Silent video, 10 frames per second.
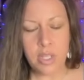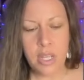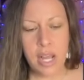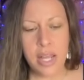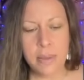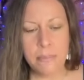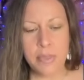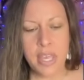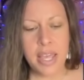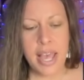
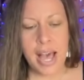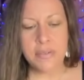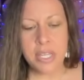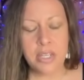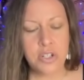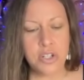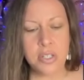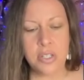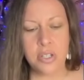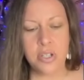Having
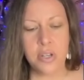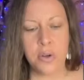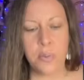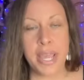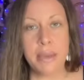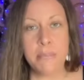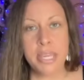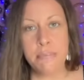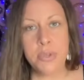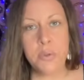just, you know,
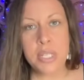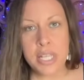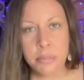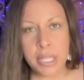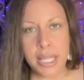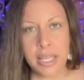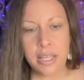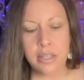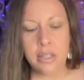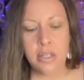ambient music
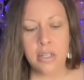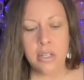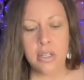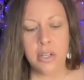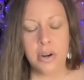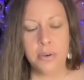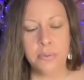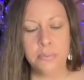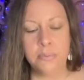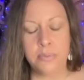playing, you know,